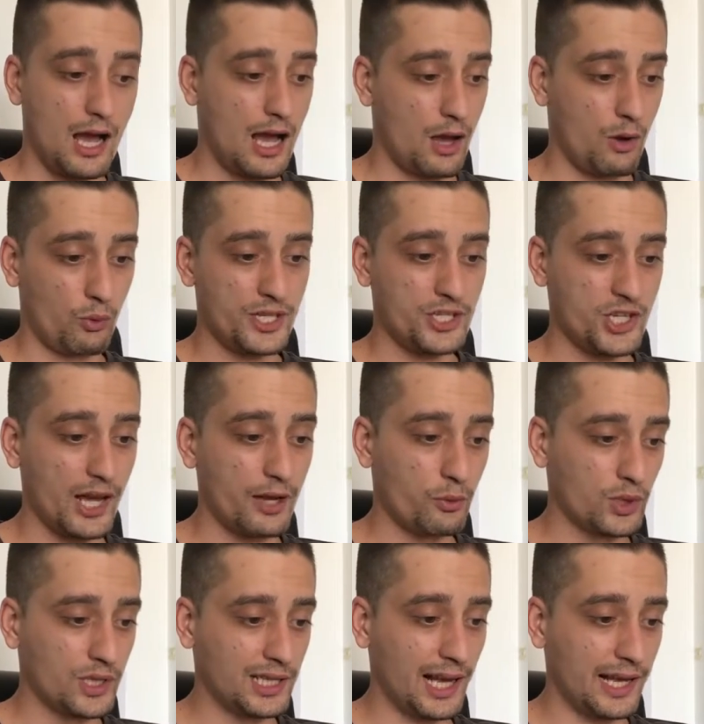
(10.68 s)
uh, which I
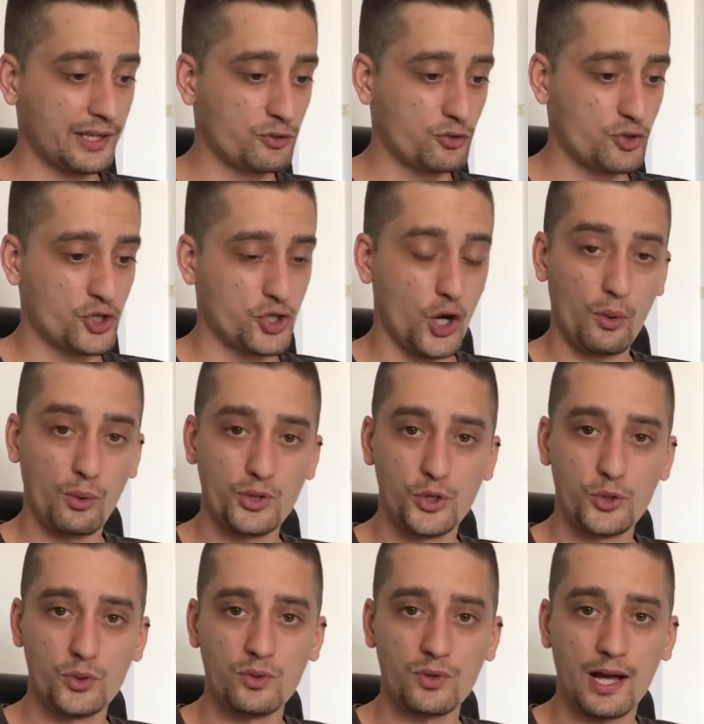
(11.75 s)
would like to show
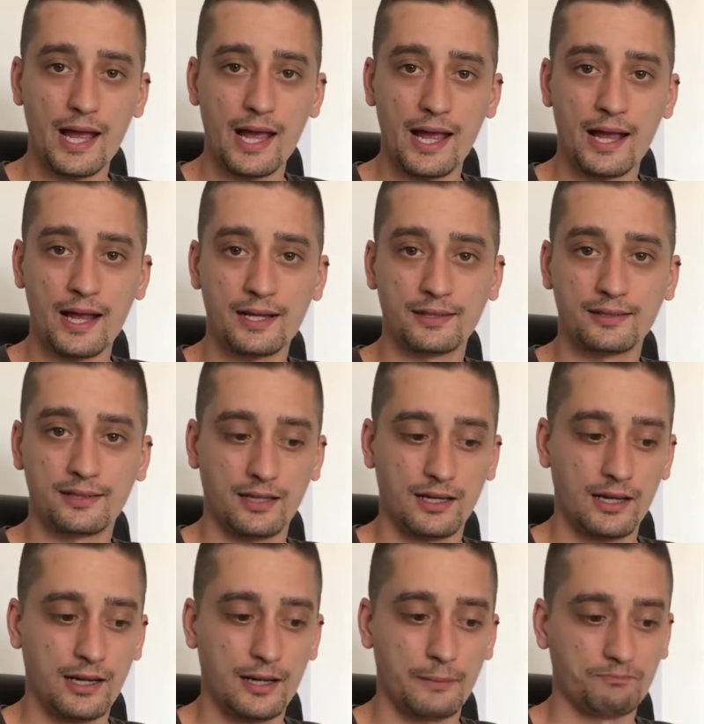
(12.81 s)
you and
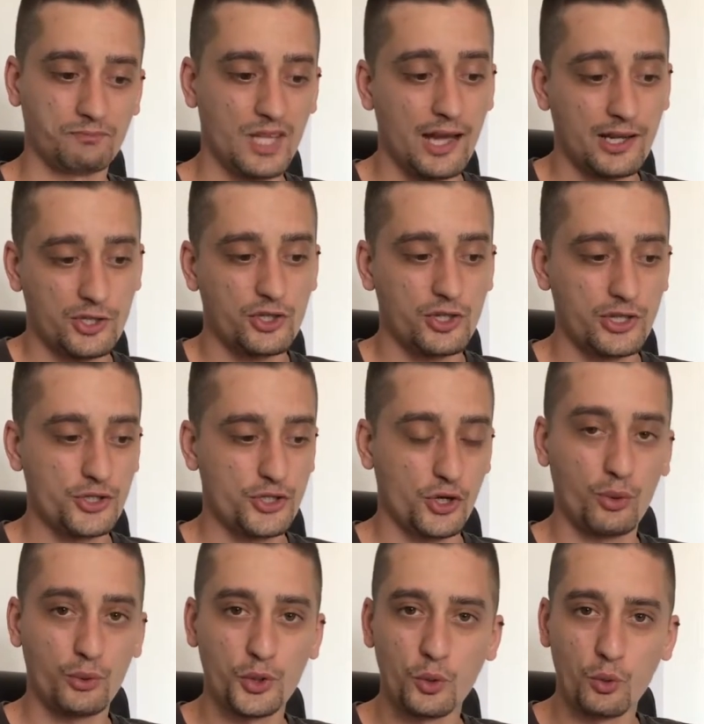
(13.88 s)
um, actually
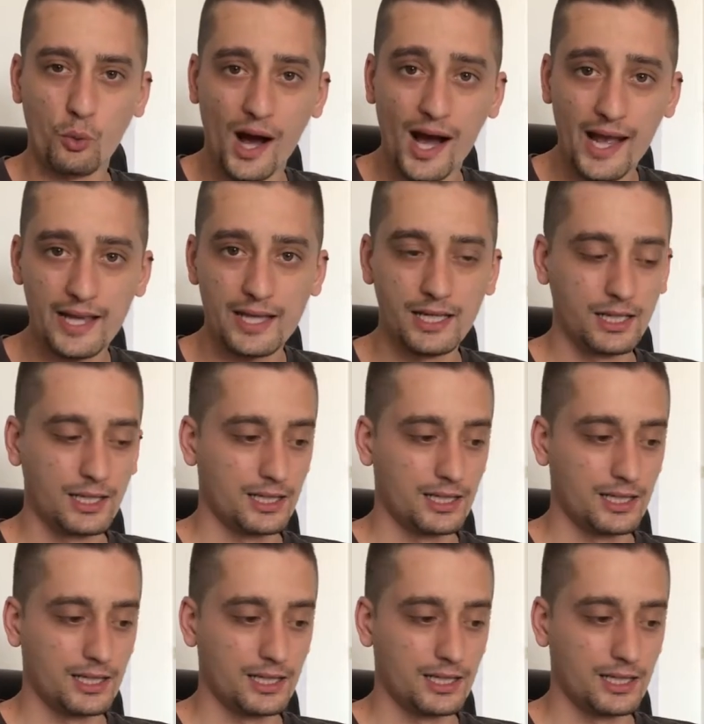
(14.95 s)
show you why